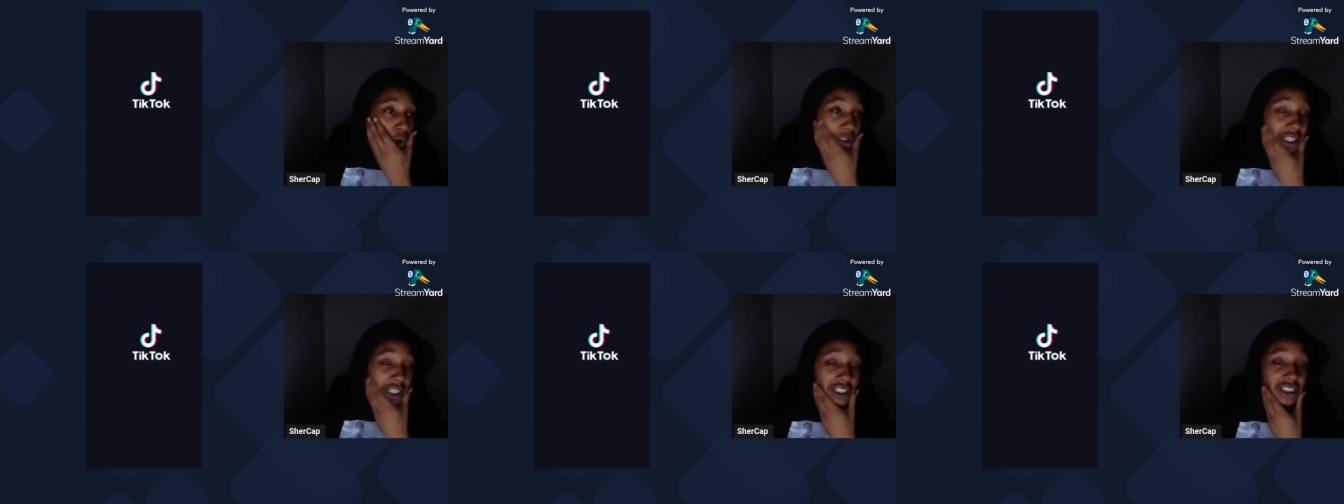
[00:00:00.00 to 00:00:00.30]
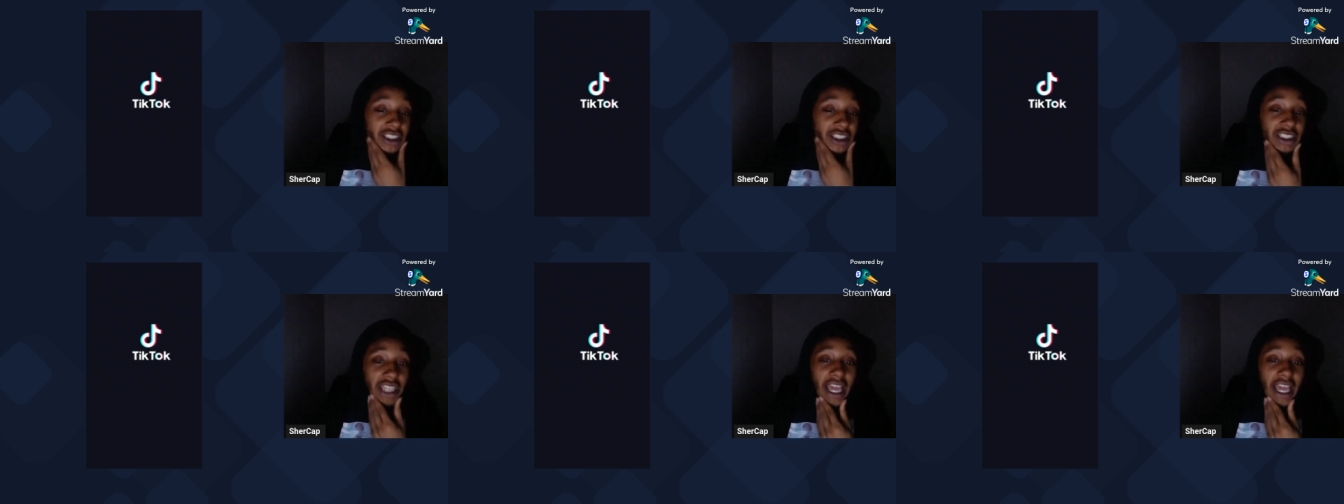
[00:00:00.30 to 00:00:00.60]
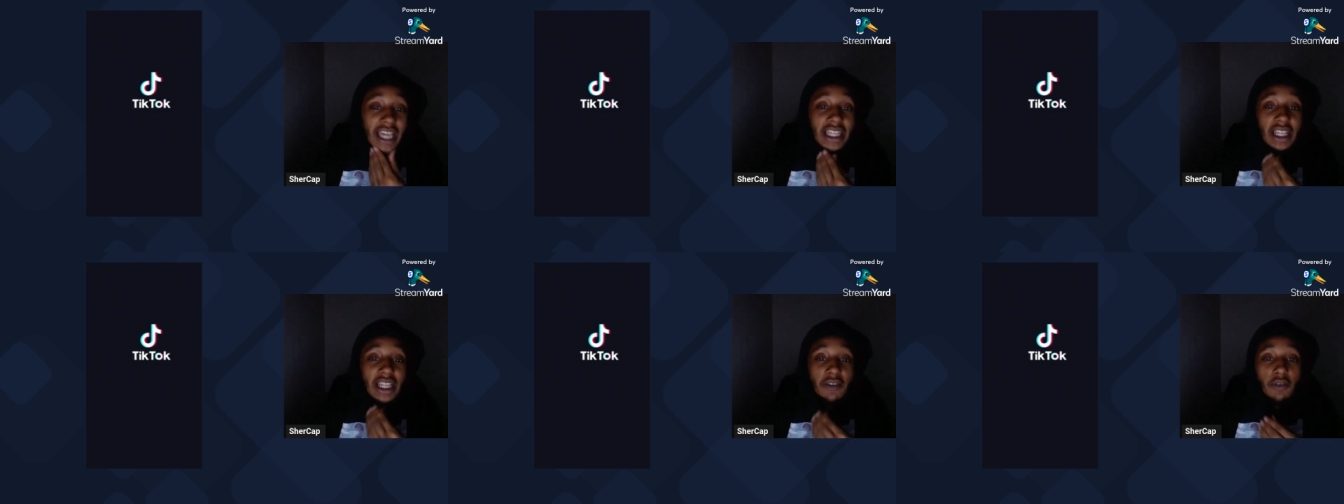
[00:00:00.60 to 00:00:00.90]
They just
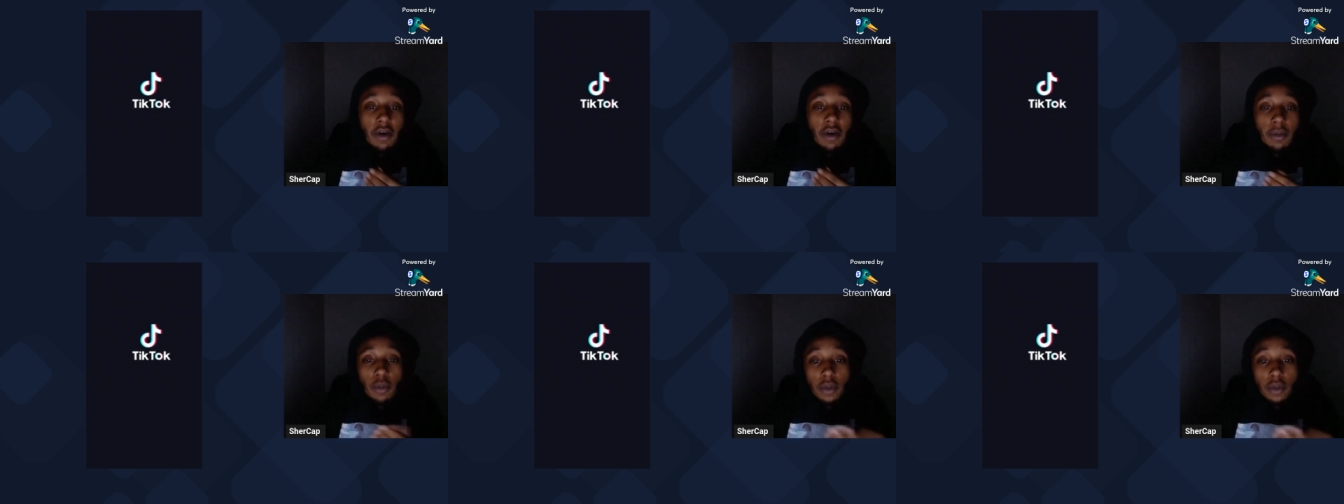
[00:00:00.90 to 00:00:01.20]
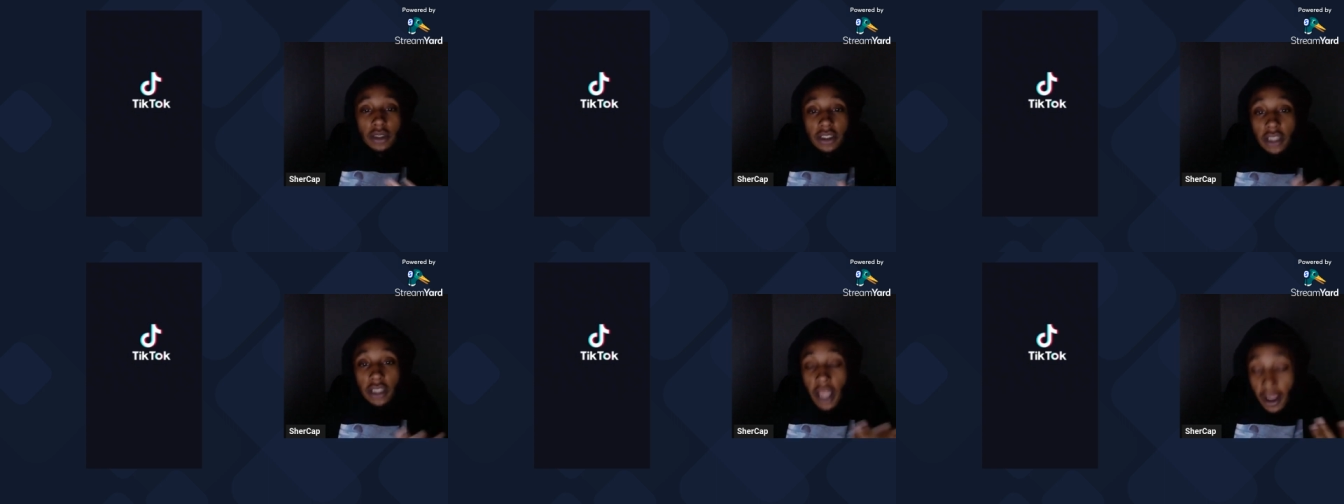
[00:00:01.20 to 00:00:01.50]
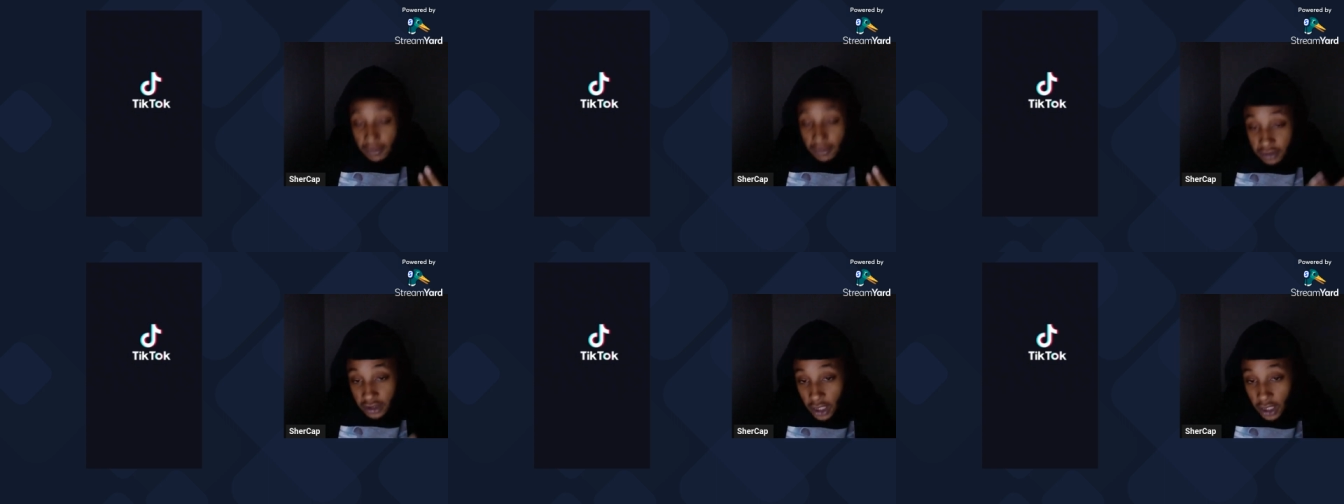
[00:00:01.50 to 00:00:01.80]
can't live up with the
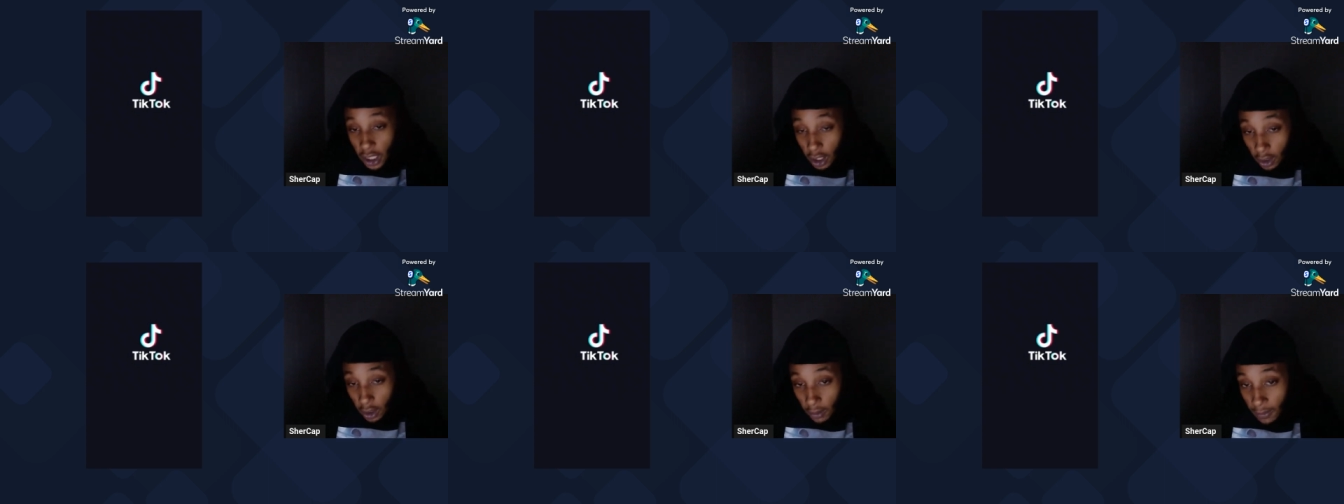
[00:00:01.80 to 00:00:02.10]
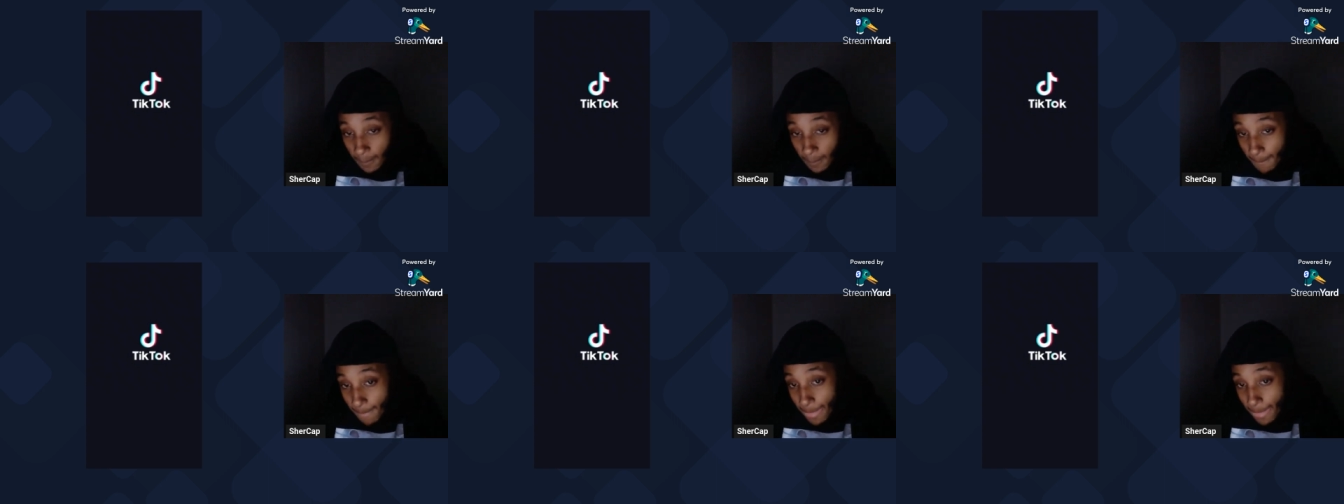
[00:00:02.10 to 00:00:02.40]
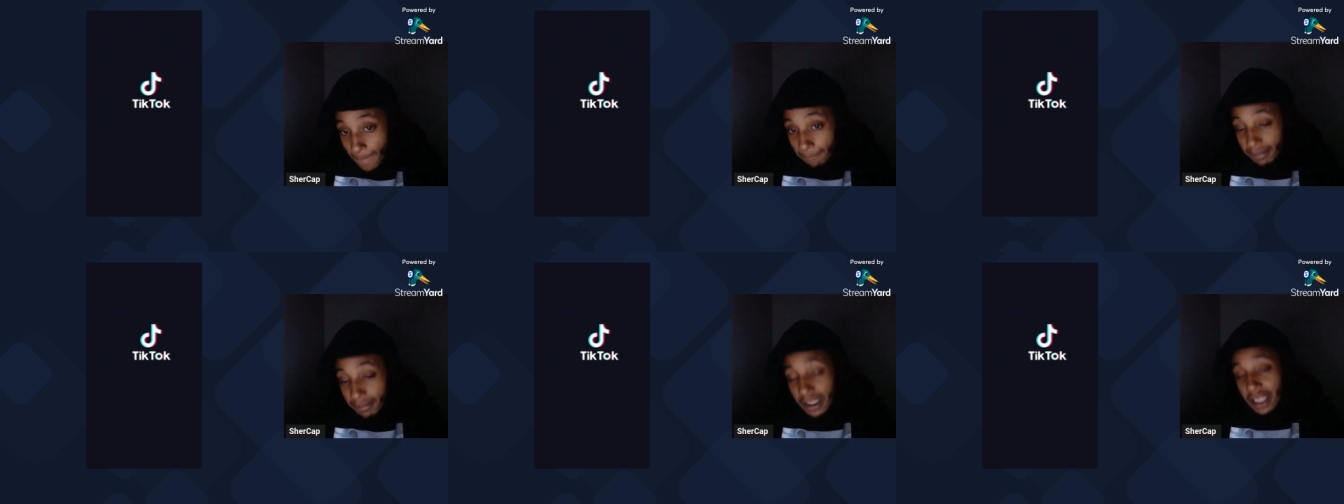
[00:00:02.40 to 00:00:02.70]
lifestyle
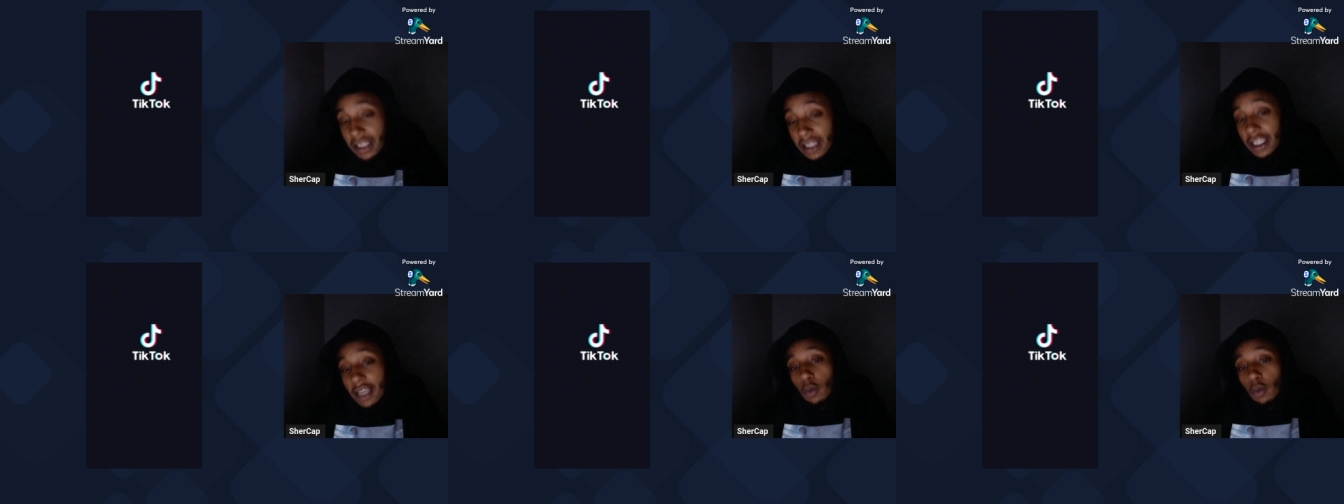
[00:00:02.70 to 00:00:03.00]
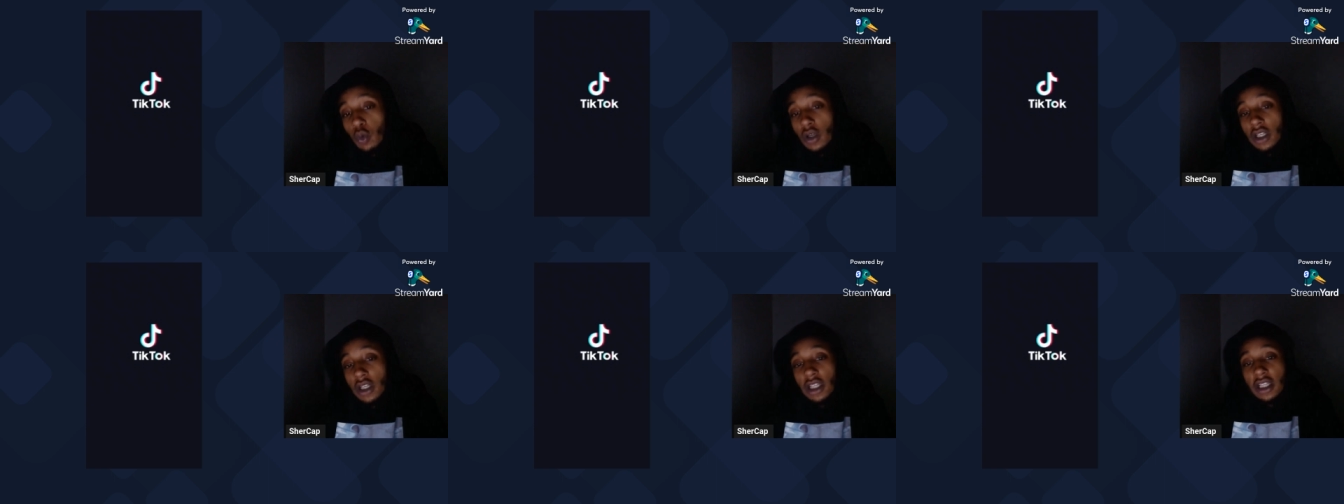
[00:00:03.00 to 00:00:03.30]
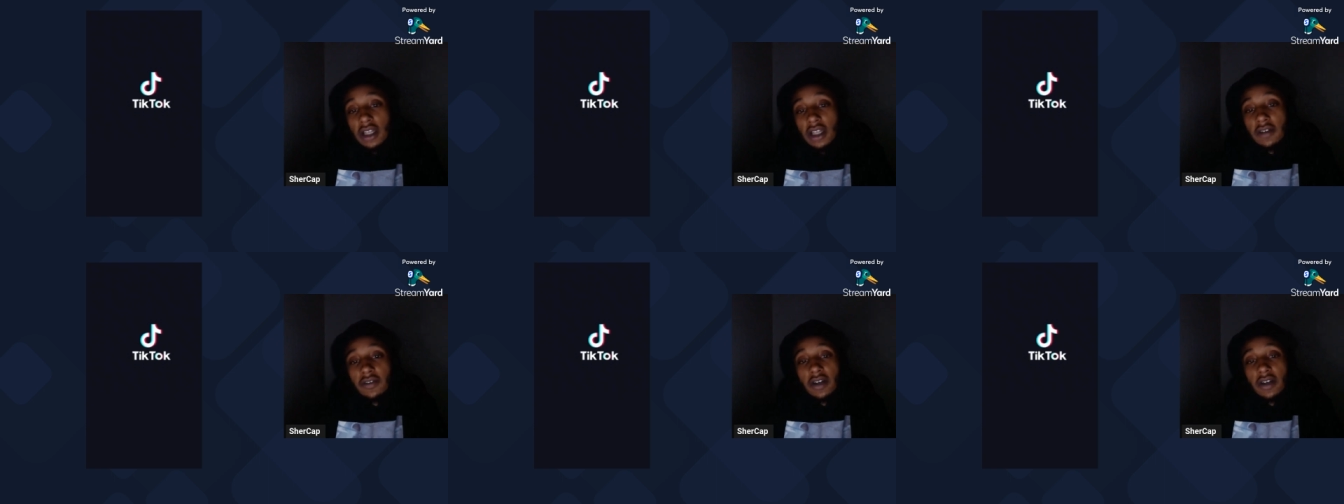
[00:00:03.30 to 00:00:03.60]
that they want to
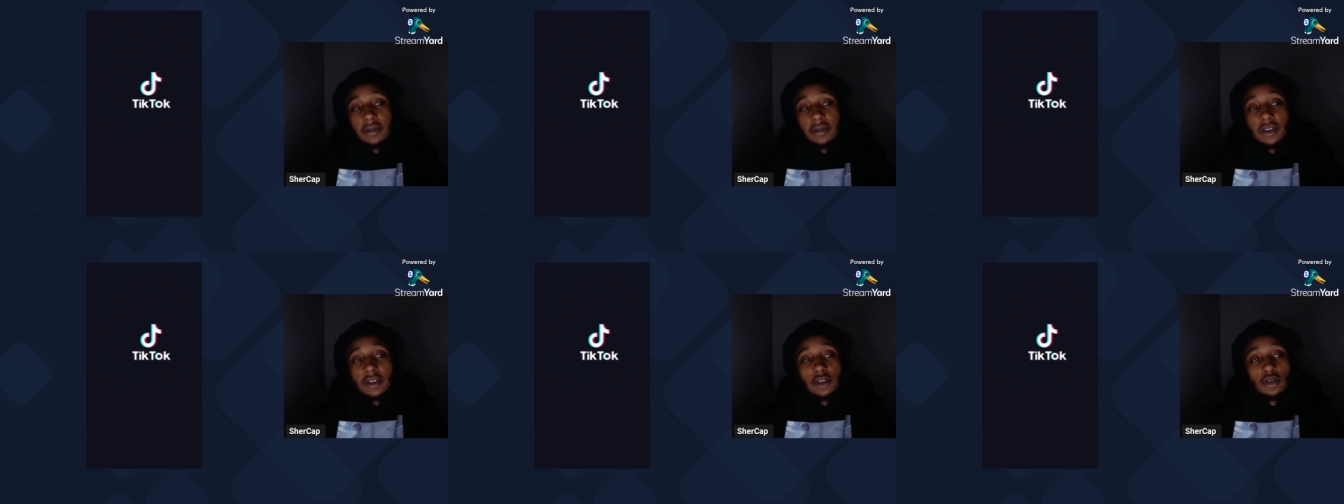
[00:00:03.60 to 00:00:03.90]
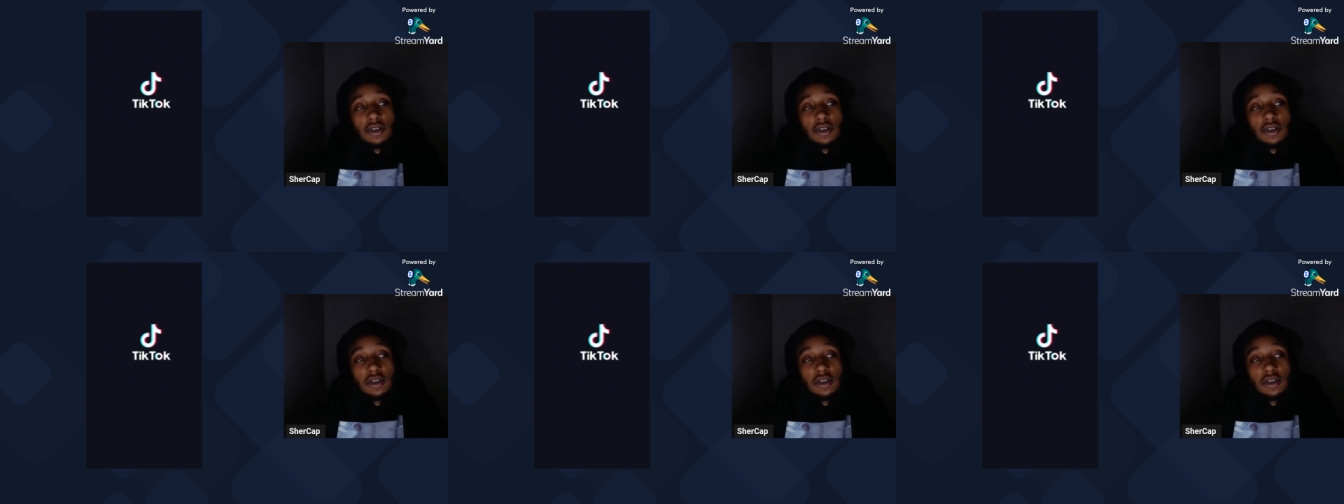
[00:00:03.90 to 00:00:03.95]
live up to.